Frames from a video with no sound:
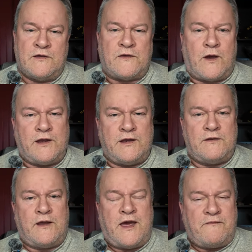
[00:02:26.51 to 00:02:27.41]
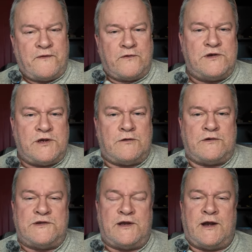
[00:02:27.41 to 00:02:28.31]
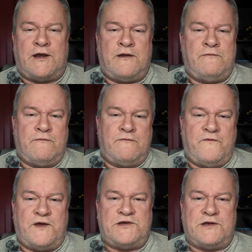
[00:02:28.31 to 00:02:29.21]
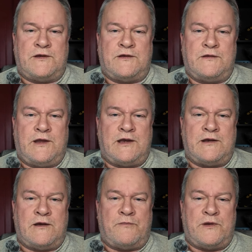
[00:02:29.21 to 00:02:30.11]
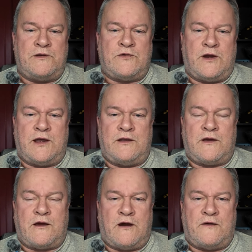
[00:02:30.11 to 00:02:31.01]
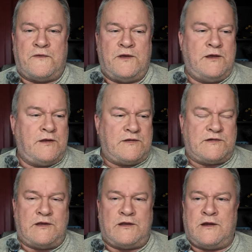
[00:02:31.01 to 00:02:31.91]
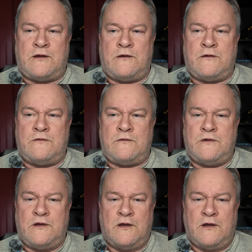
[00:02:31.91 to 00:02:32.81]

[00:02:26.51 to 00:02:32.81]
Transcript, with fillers: So I can have those years that I visioned getting up and drinking the coffee and sitting there and